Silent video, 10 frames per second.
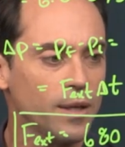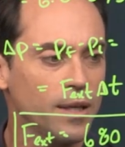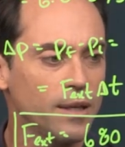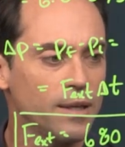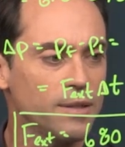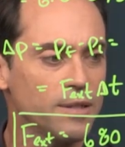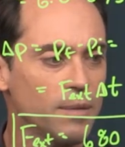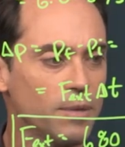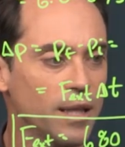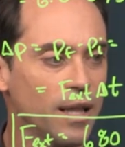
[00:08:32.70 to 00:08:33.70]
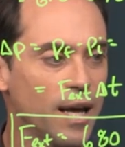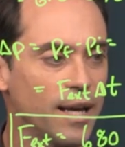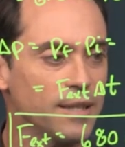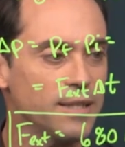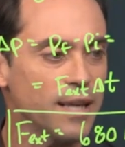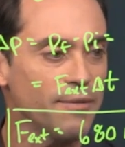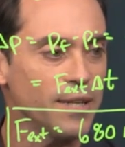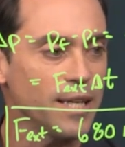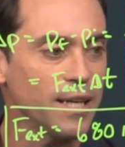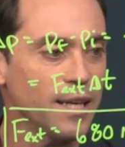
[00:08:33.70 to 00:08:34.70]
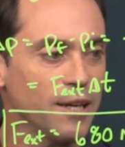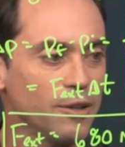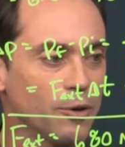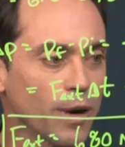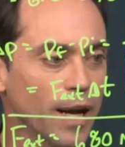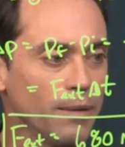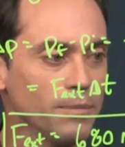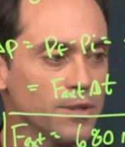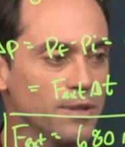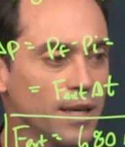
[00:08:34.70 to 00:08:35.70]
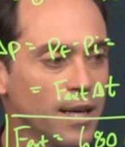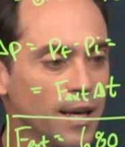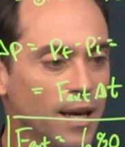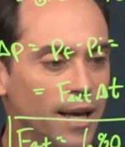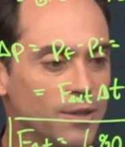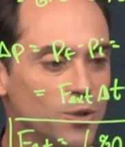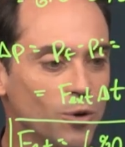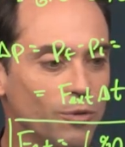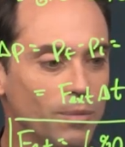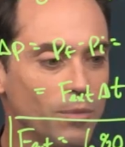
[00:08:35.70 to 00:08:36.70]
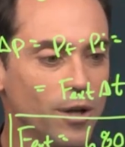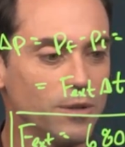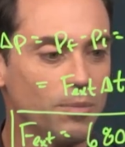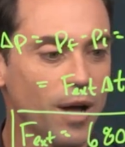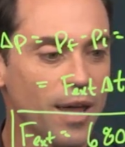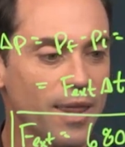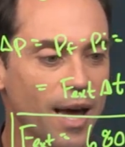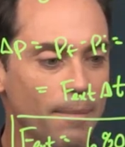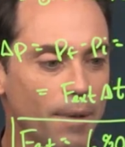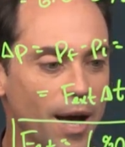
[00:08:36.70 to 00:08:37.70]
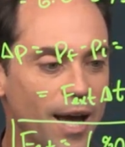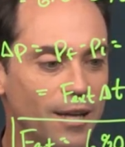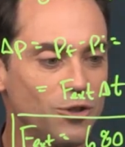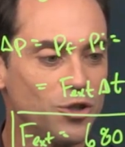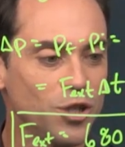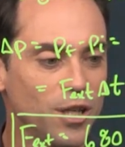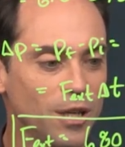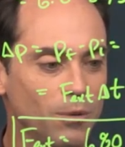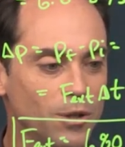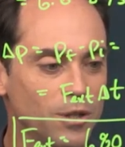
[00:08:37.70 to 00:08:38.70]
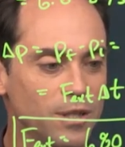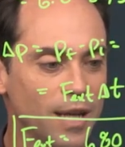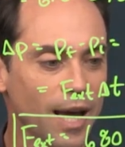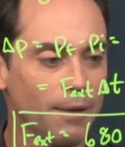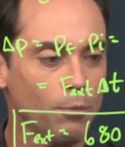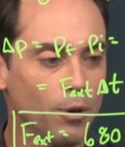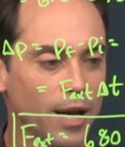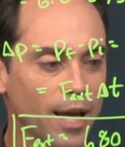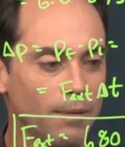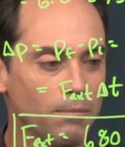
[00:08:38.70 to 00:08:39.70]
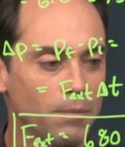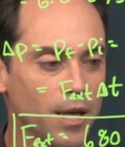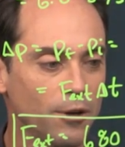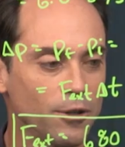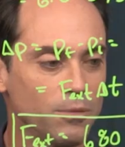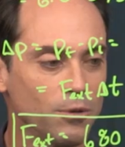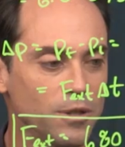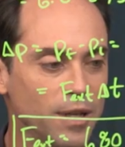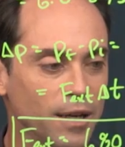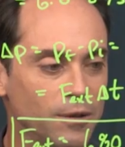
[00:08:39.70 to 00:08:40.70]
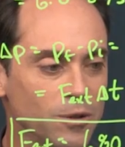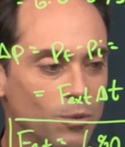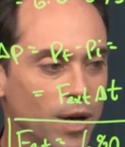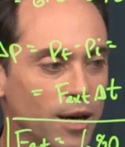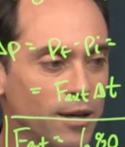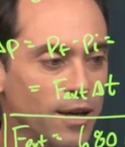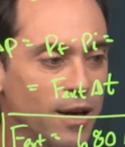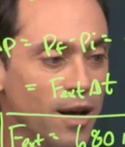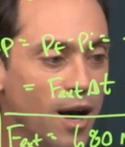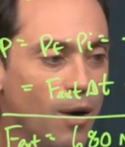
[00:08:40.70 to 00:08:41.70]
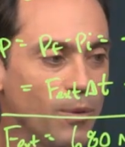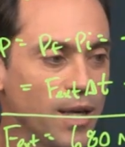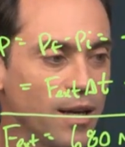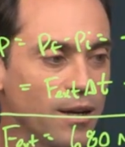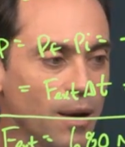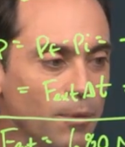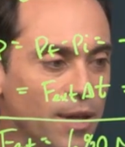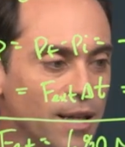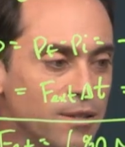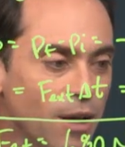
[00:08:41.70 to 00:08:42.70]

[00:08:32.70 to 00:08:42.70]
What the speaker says: is something like 70 kilograms. And so if we multiply that by g, which is 9.8 meters per second squared, we get a number that's